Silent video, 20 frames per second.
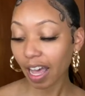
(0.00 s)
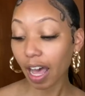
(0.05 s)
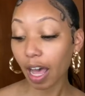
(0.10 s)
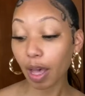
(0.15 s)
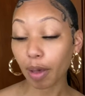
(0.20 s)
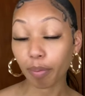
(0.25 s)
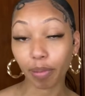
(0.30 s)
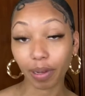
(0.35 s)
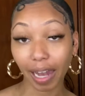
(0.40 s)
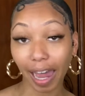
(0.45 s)

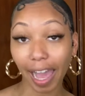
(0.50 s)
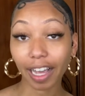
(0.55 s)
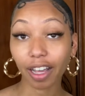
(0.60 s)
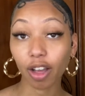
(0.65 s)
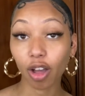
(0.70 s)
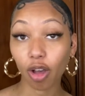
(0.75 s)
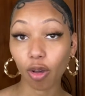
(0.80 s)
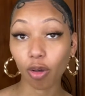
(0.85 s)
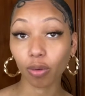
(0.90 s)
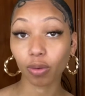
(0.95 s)
a
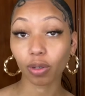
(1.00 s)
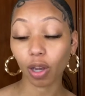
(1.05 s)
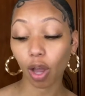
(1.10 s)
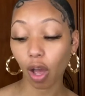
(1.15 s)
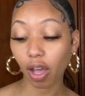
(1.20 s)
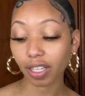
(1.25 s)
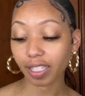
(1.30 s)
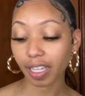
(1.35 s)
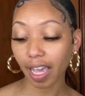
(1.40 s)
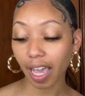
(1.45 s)
black-owned
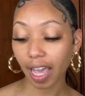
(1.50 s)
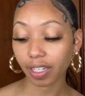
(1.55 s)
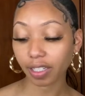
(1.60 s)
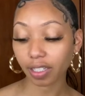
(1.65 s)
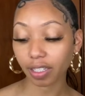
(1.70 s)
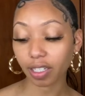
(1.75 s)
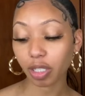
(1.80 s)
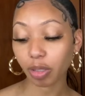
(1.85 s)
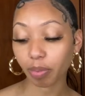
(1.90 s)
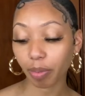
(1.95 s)
Los
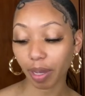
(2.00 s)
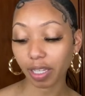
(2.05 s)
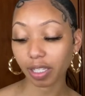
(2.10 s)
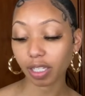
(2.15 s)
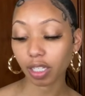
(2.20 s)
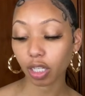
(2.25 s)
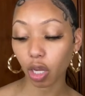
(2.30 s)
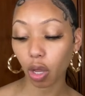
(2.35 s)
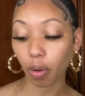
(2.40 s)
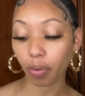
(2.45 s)
Angeles-based
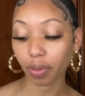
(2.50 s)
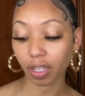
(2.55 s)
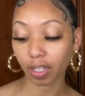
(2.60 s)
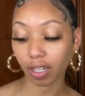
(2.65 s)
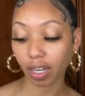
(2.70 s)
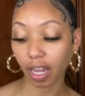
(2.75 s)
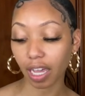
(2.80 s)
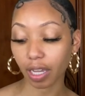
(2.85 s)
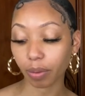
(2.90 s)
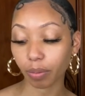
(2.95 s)
clothing
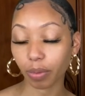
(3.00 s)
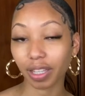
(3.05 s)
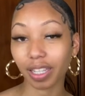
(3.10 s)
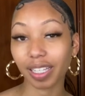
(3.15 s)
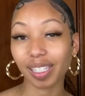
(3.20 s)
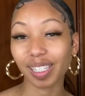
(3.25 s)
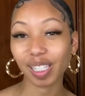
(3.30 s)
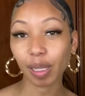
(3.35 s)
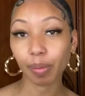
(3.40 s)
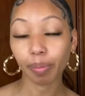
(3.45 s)
line with
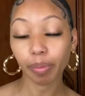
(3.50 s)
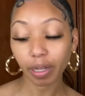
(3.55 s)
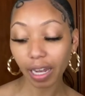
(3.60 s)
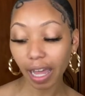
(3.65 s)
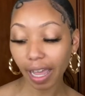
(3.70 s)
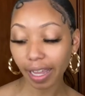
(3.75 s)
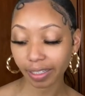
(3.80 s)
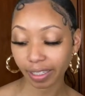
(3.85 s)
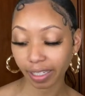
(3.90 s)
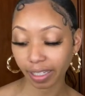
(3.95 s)
a simple
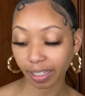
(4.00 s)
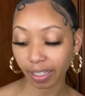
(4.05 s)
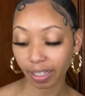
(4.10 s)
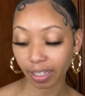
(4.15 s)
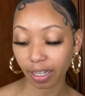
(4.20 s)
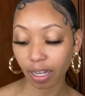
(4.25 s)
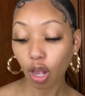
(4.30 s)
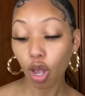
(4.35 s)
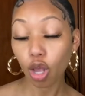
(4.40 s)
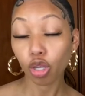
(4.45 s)

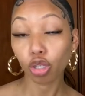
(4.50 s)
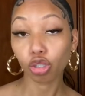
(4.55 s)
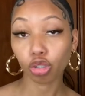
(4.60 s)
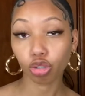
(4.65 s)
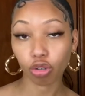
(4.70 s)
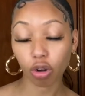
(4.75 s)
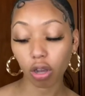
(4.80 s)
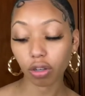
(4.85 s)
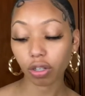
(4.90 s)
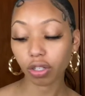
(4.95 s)
idea,
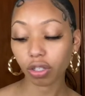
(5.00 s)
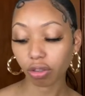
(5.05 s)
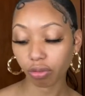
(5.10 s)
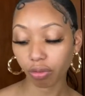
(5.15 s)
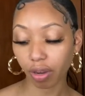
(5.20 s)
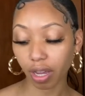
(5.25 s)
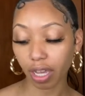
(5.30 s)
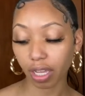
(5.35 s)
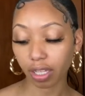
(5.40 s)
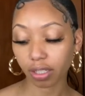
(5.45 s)
stronger
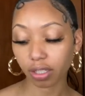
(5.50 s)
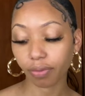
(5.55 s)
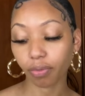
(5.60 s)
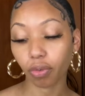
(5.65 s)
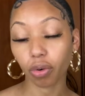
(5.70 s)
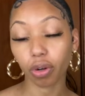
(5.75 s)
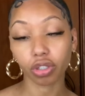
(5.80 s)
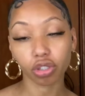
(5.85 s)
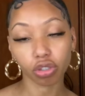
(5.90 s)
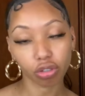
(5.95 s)
threads
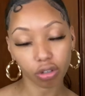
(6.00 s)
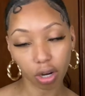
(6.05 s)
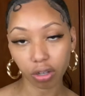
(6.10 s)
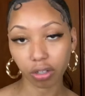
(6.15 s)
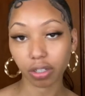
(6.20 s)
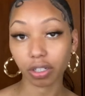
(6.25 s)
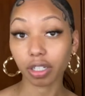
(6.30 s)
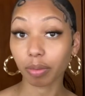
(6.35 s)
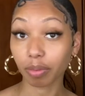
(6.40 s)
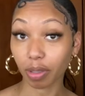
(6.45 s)
for a
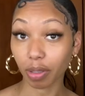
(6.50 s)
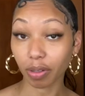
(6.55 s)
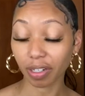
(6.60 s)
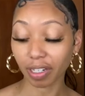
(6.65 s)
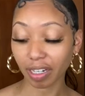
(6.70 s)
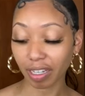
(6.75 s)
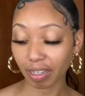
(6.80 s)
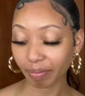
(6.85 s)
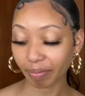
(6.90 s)
stronger community.